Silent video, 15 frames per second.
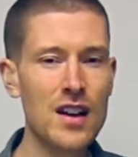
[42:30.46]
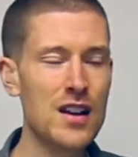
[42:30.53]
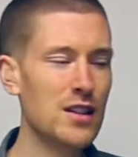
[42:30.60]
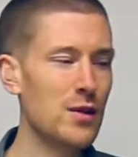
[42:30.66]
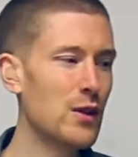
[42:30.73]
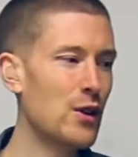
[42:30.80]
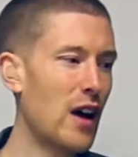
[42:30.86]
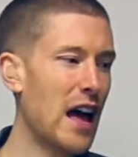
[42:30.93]
So
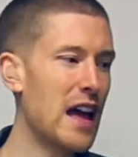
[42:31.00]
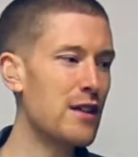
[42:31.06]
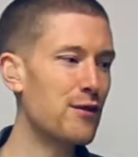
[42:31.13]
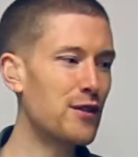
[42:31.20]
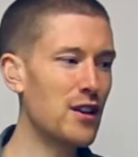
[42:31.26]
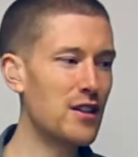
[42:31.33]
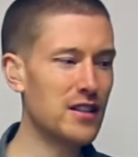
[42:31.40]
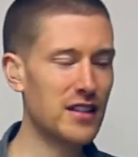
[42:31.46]
we've got 8
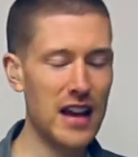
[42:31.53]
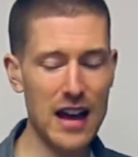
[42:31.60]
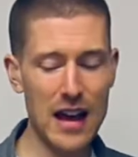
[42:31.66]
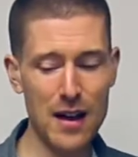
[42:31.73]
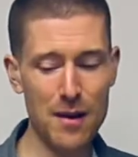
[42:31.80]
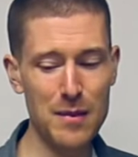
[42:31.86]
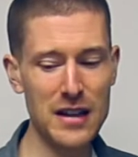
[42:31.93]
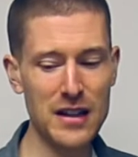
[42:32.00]
notes
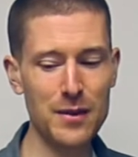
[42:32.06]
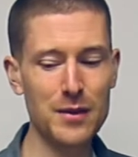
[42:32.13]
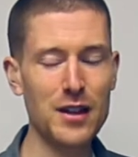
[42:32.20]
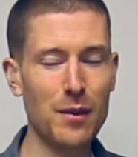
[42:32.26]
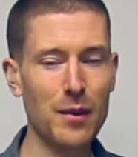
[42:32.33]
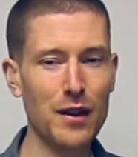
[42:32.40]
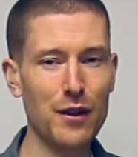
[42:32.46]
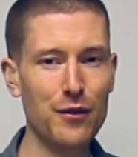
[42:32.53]
there, medium
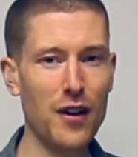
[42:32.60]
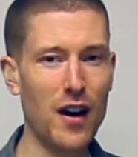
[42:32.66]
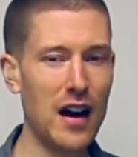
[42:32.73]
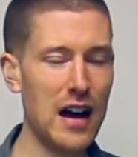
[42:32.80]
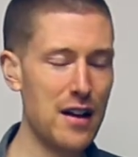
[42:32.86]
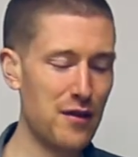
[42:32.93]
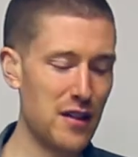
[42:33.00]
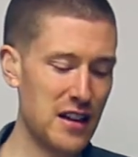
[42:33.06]
tom on the
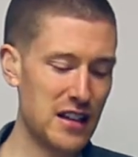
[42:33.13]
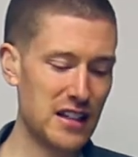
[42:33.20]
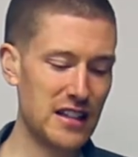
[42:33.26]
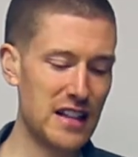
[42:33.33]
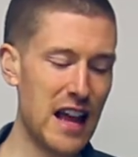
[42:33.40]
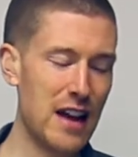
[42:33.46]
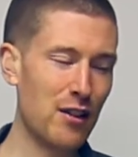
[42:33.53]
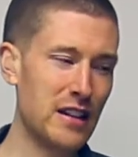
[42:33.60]
5,
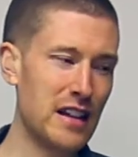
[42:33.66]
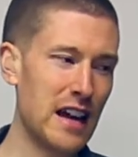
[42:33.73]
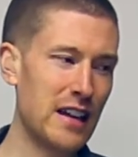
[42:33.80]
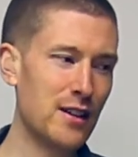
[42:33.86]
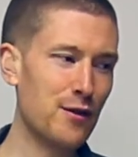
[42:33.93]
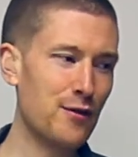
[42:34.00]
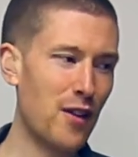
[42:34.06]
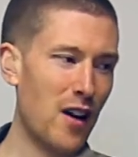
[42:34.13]
snare on the end
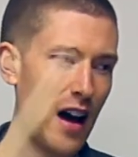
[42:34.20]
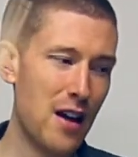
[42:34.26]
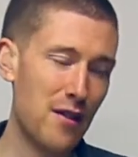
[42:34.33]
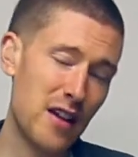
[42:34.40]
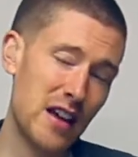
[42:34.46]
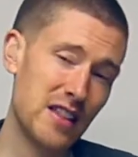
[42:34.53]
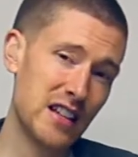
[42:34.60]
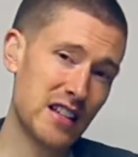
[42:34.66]
of
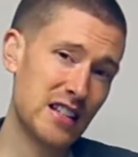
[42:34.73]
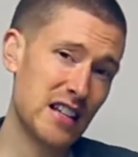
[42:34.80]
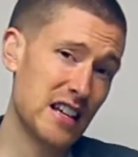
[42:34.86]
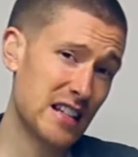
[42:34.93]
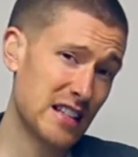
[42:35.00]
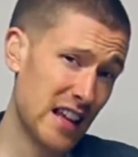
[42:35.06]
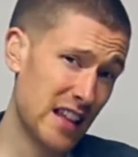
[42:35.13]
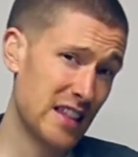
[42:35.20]
5, and the
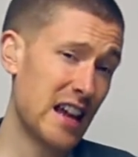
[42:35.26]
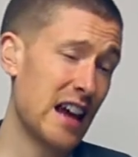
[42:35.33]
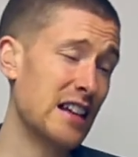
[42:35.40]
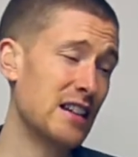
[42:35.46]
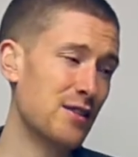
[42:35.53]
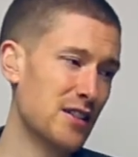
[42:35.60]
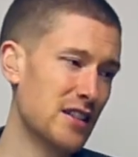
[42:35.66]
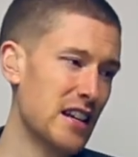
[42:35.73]
6 and the end
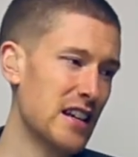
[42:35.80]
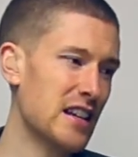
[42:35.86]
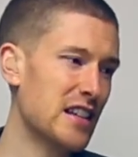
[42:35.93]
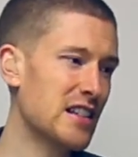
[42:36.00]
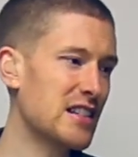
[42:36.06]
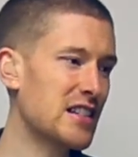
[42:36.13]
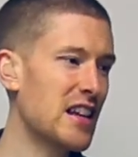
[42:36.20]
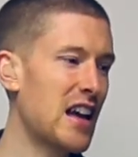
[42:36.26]
of
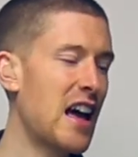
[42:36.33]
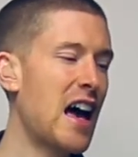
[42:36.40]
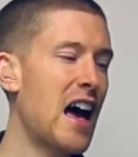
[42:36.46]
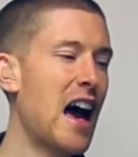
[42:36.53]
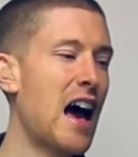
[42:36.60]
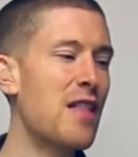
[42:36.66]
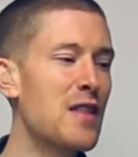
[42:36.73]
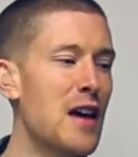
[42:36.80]
6.
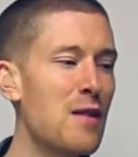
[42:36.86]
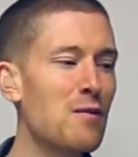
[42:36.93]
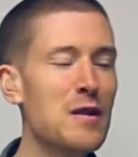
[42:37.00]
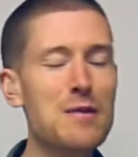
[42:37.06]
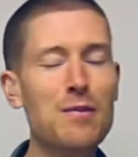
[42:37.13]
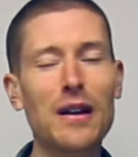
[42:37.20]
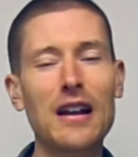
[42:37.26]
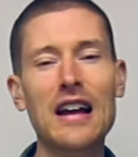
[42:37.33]
And then we
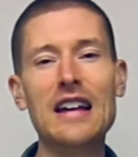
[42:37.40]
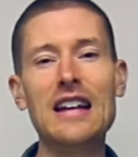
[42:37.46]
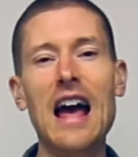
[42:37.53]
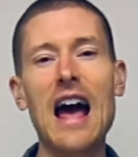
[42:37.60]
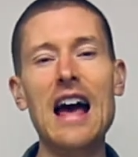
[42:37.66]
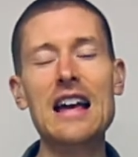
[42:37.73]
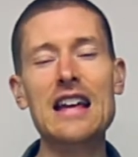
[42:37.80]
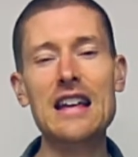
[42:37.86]
play
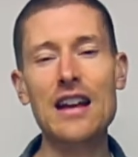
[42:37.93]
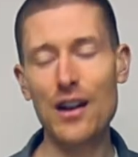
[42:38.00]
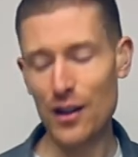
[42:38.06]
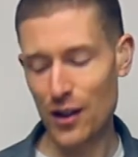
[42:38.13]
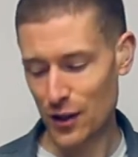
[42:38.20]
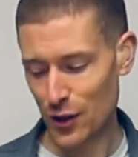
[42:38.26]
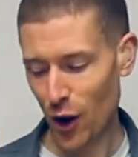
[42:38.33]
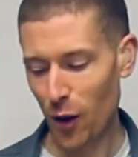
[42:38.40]
a
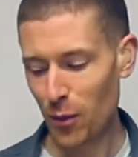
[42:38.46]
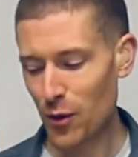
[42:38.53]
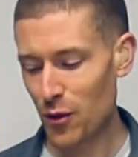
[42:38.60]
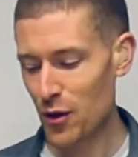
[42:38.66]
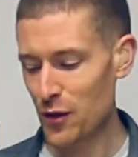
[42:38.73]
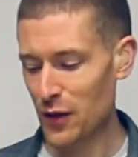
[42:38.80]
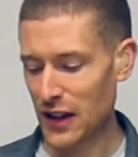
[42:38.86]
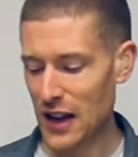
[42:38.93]
tom
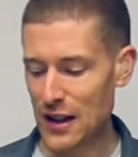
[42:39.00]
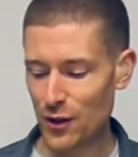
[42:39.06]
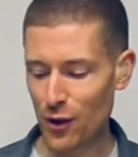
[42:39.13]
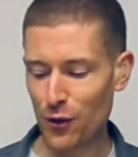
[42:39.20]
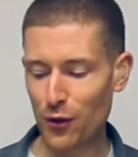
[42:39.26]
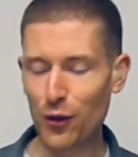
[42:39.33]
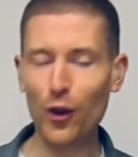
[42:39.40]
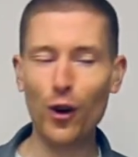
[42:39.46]
groove, okay, so a
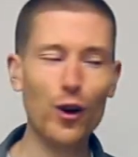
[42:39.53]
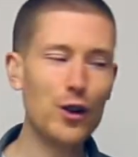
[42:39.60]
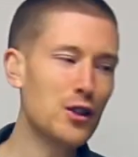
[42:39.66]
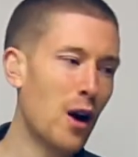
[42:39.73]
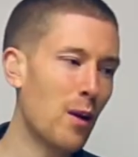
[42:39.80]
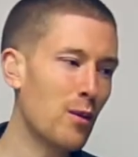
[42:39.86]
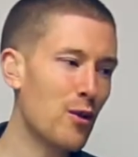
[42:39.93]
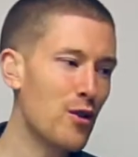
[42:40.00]
floor
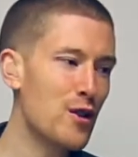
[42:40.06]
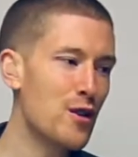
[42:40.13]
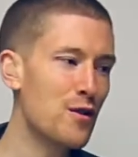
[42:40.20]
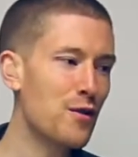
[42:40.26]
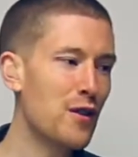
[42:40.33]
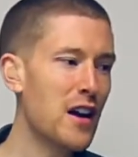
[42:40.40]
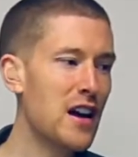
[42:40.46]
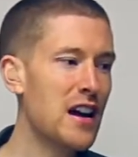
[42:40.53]
tom groove.